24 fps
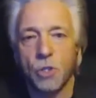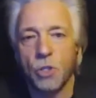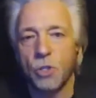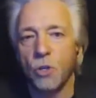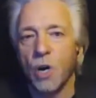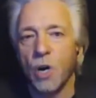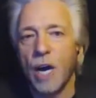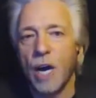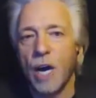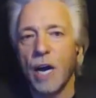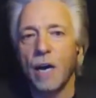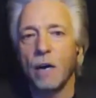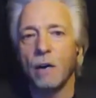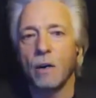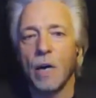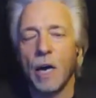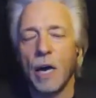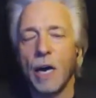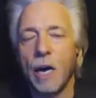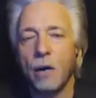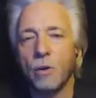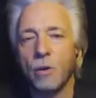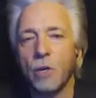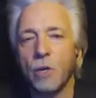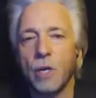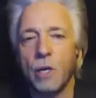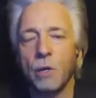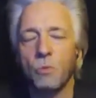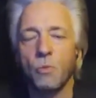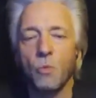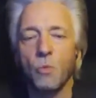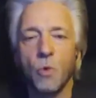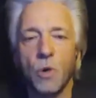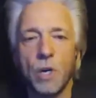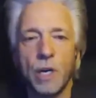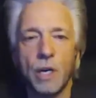You know, how can
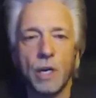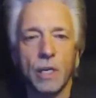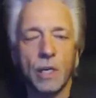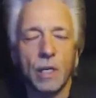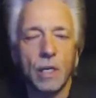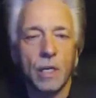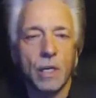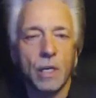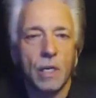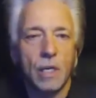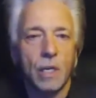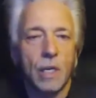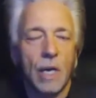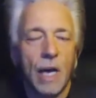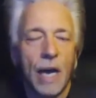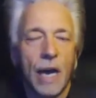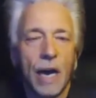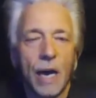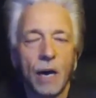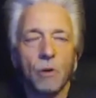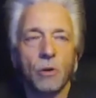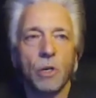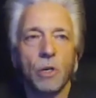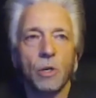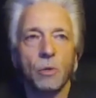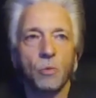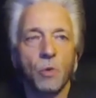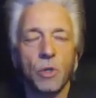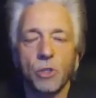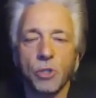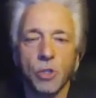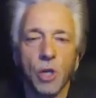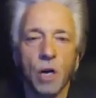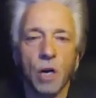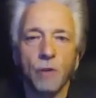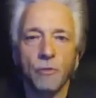we
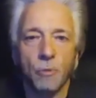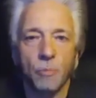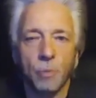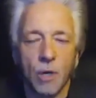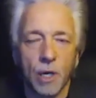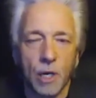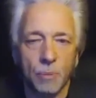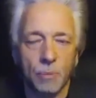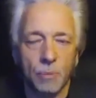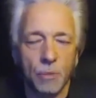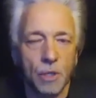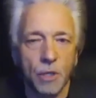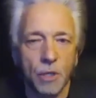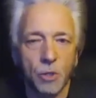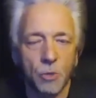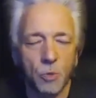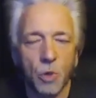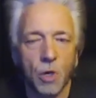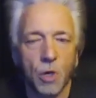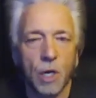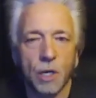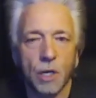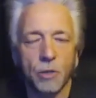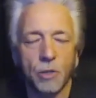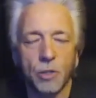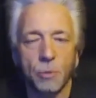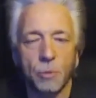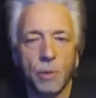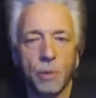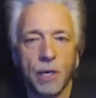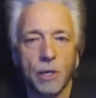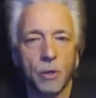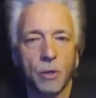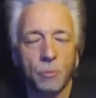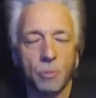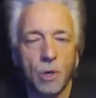solve a problem unless we're honest
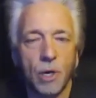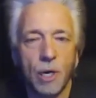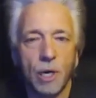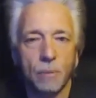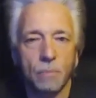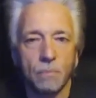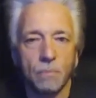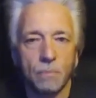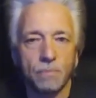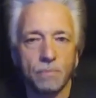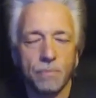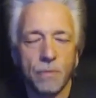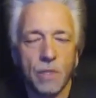about the problem?